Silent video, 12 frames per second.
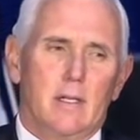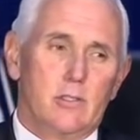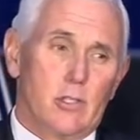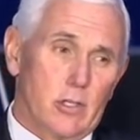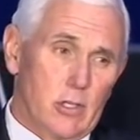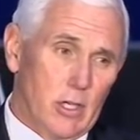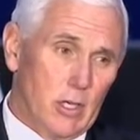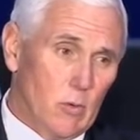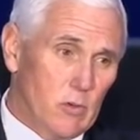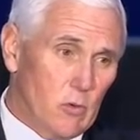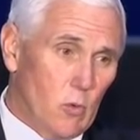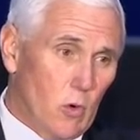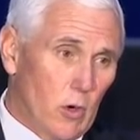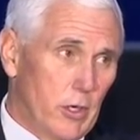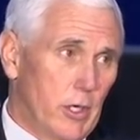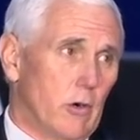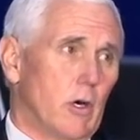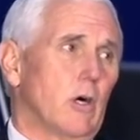Chuck Yeager was a war
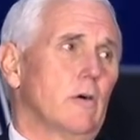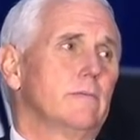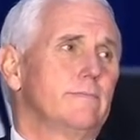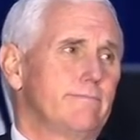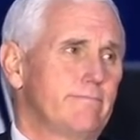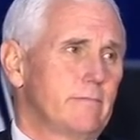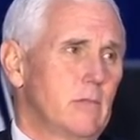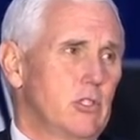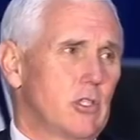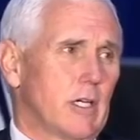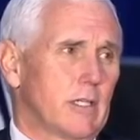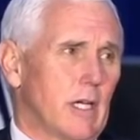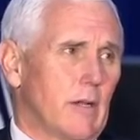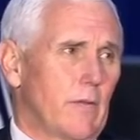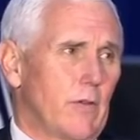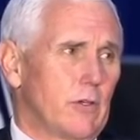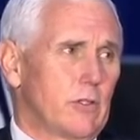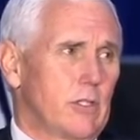hero, shot down
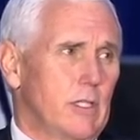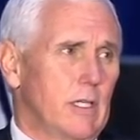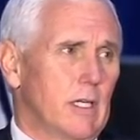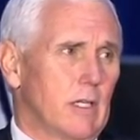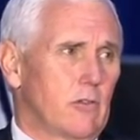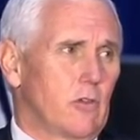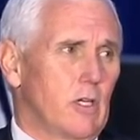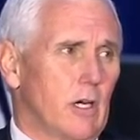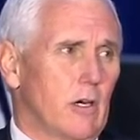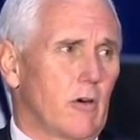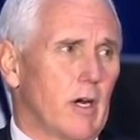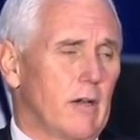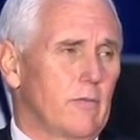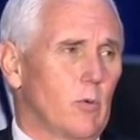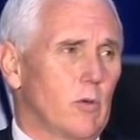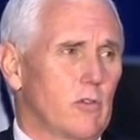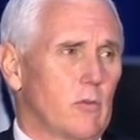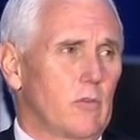13 Nazi aircraft, but
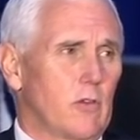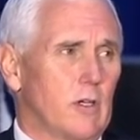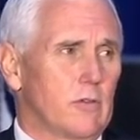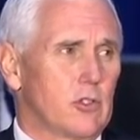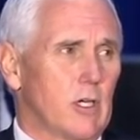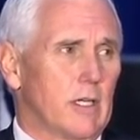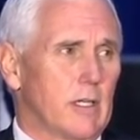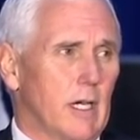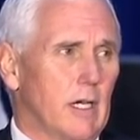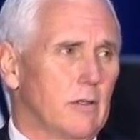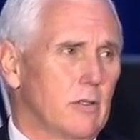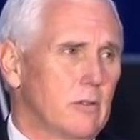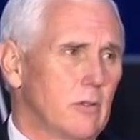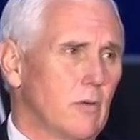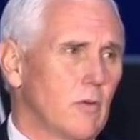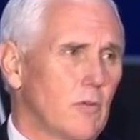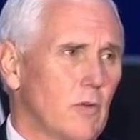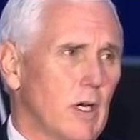was himself shot down
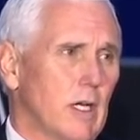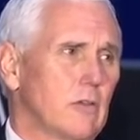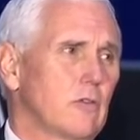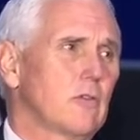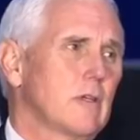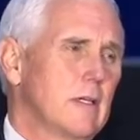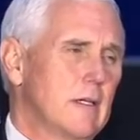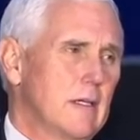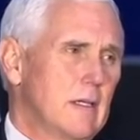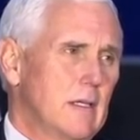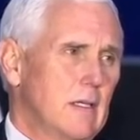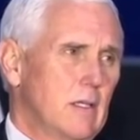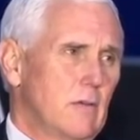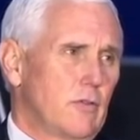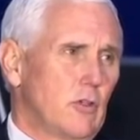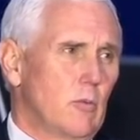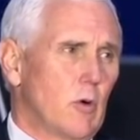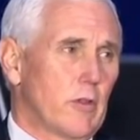over France.
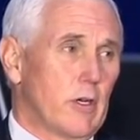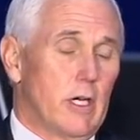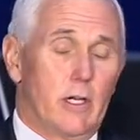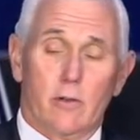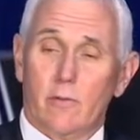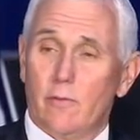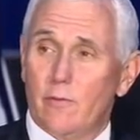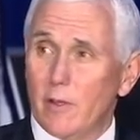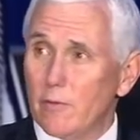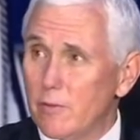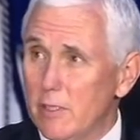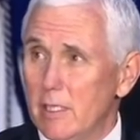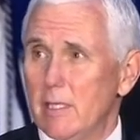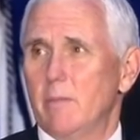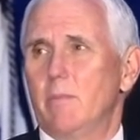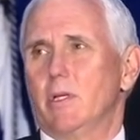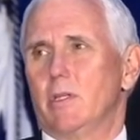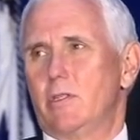Flew more than 150
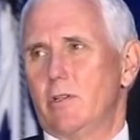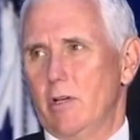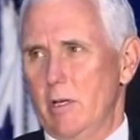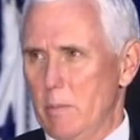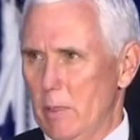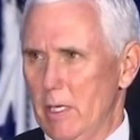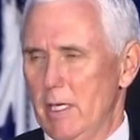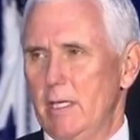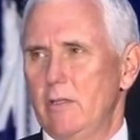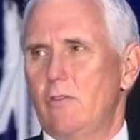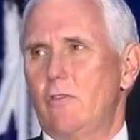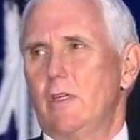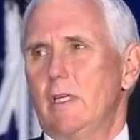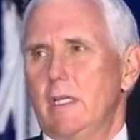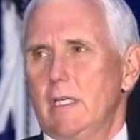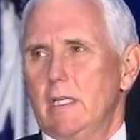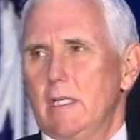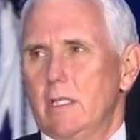military planes,
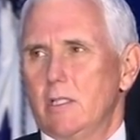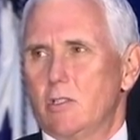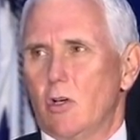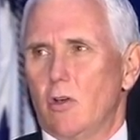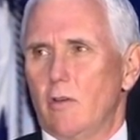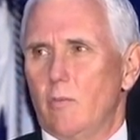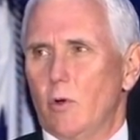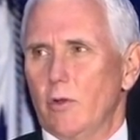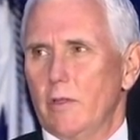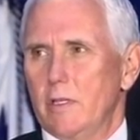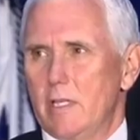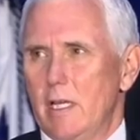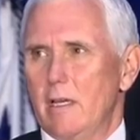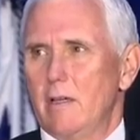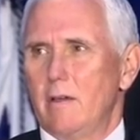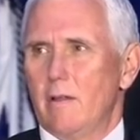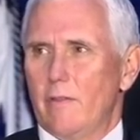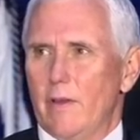a total of more than
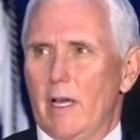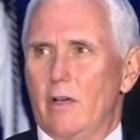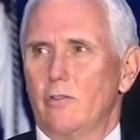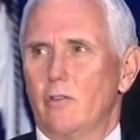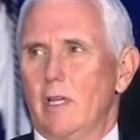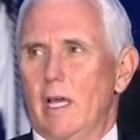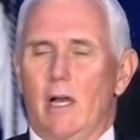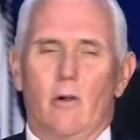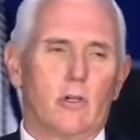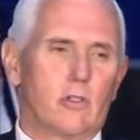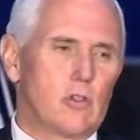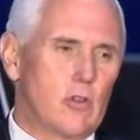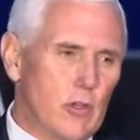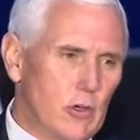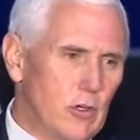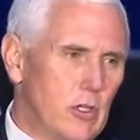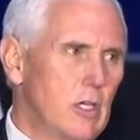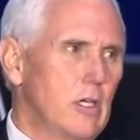10,000 hours,
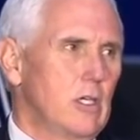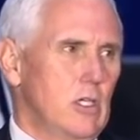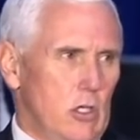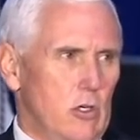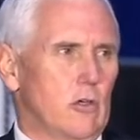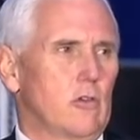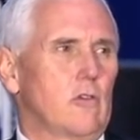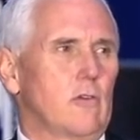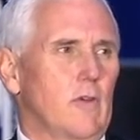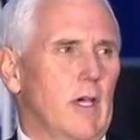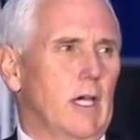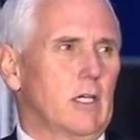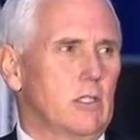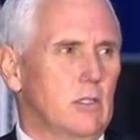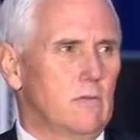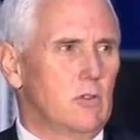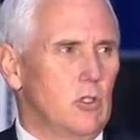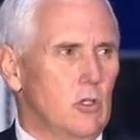30 years of
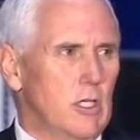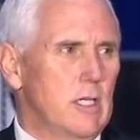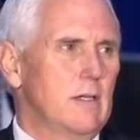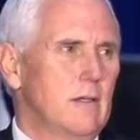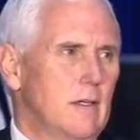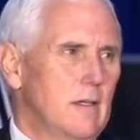active duty,